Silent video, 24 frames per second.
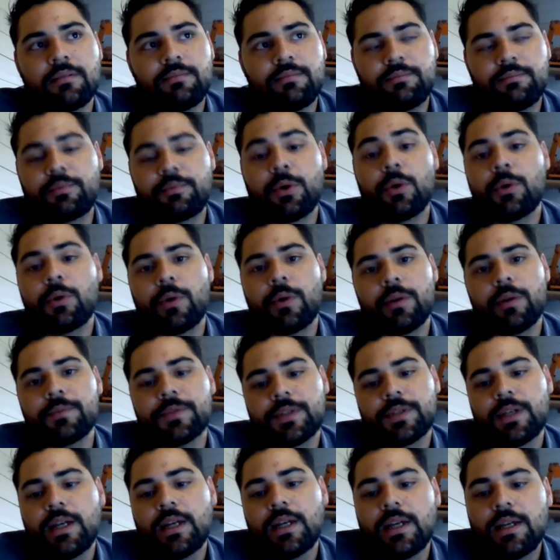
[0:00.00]

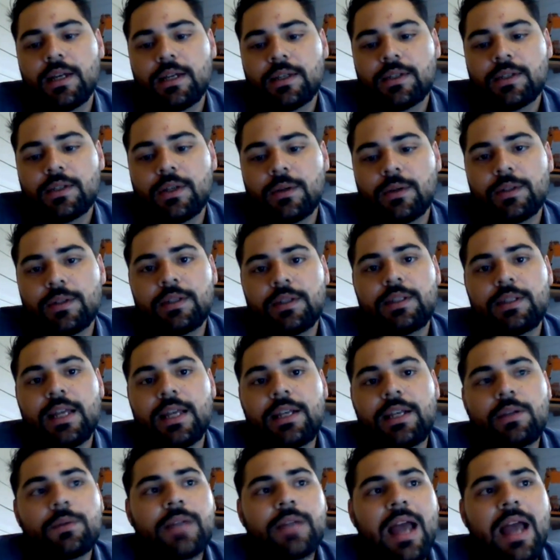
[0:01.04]
programs. So
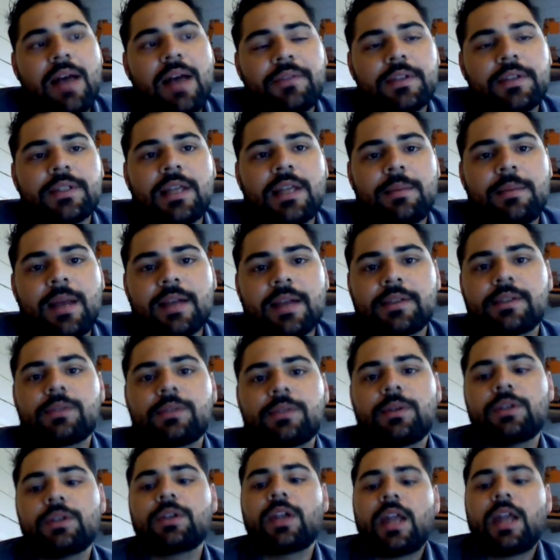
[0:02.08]
they don't have the same access
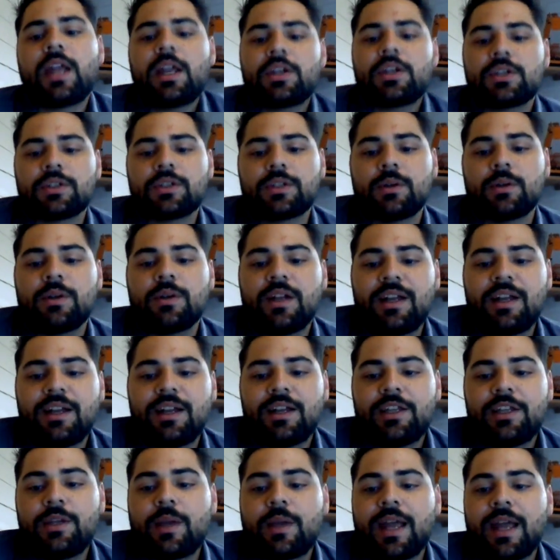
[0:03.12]
to education. So
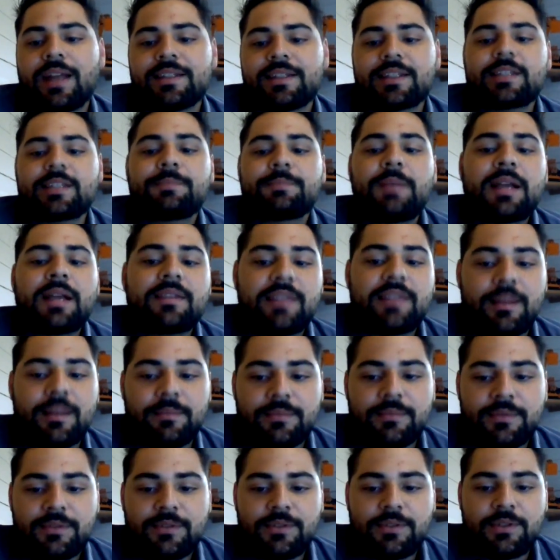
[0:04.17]
you can't expect
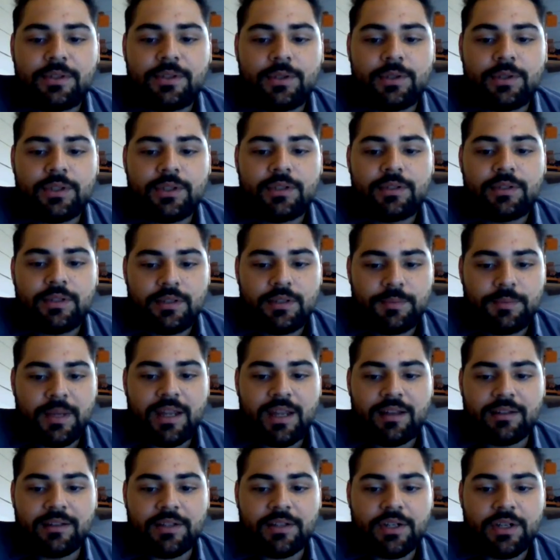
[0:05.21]
them to
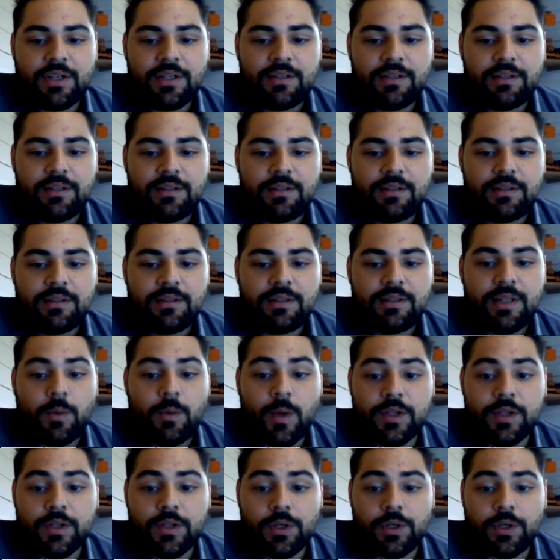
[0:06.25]
speak English. The
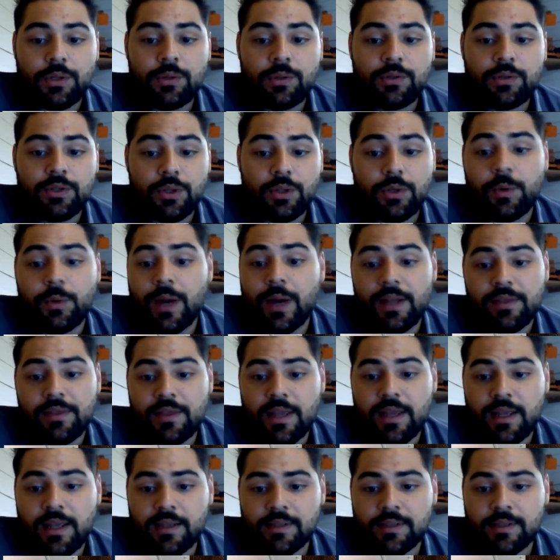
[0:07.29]
ones who do great
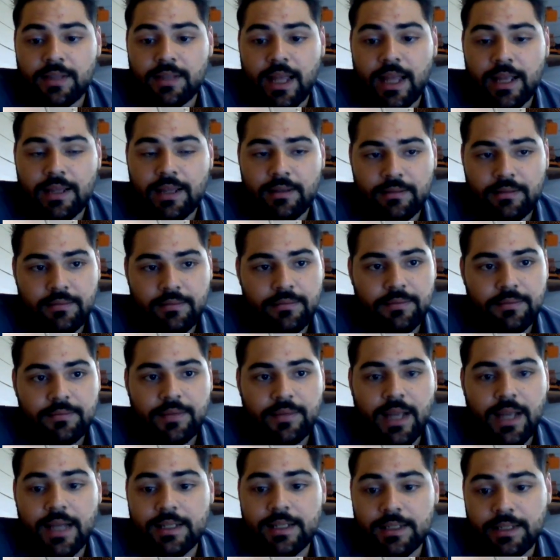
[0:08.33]
things, like
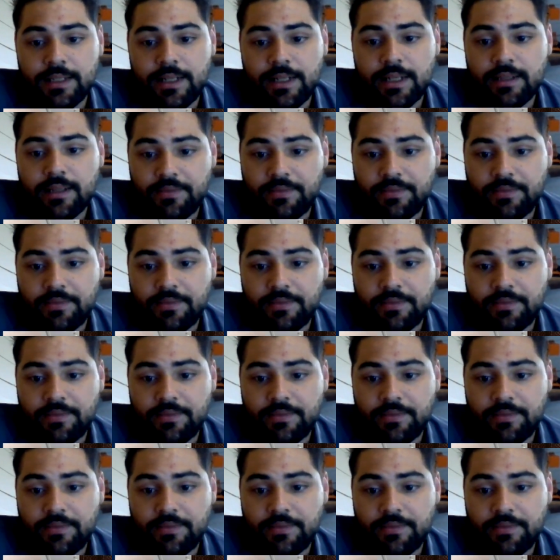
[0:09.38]
Catalina de